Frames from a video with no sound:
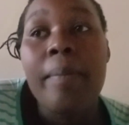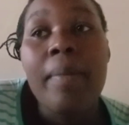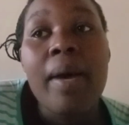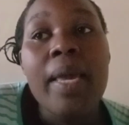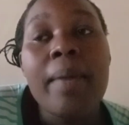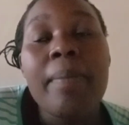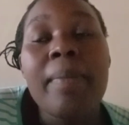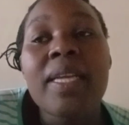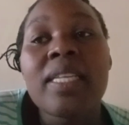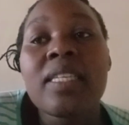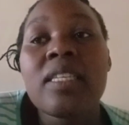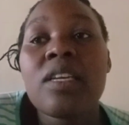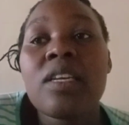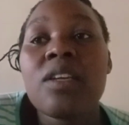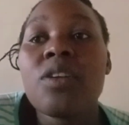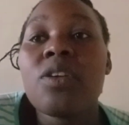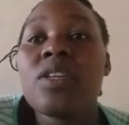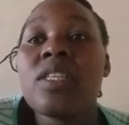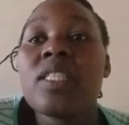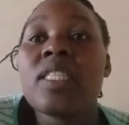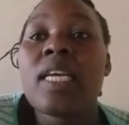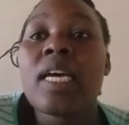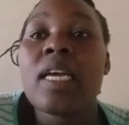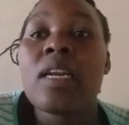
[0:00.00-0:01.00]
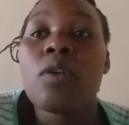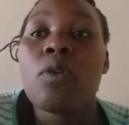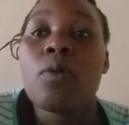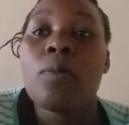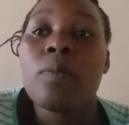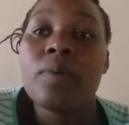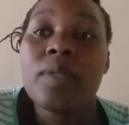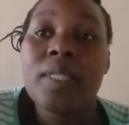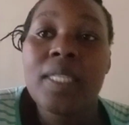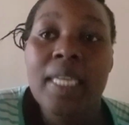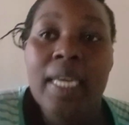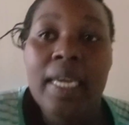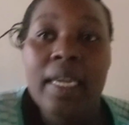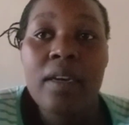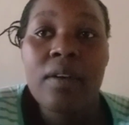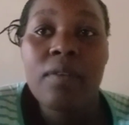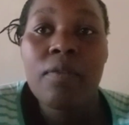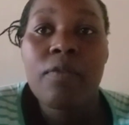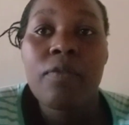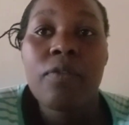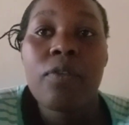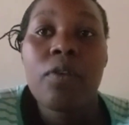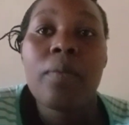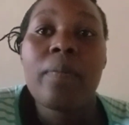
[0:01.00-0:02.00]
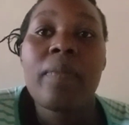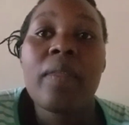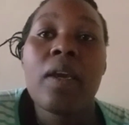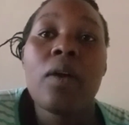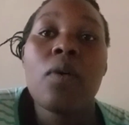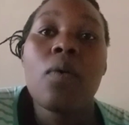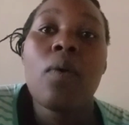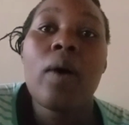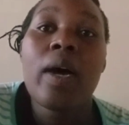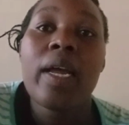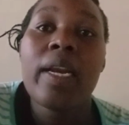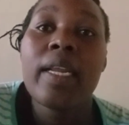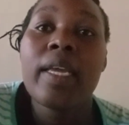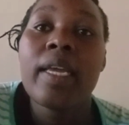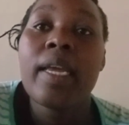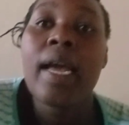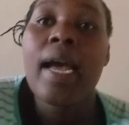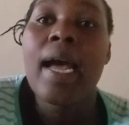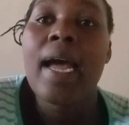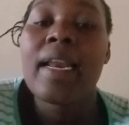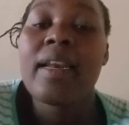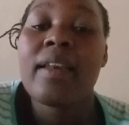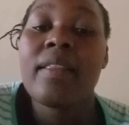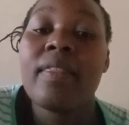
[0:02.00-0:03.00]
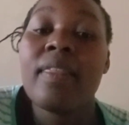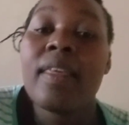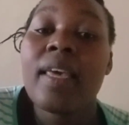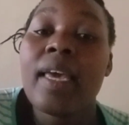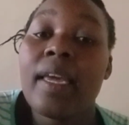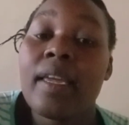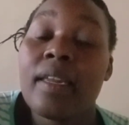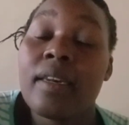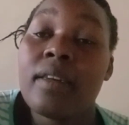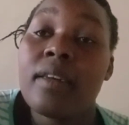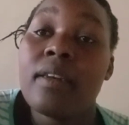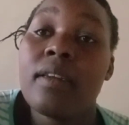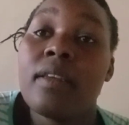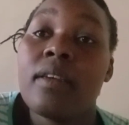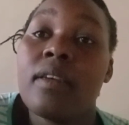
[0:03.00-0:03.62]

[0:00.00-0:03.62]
materials are obtained from the quarry and then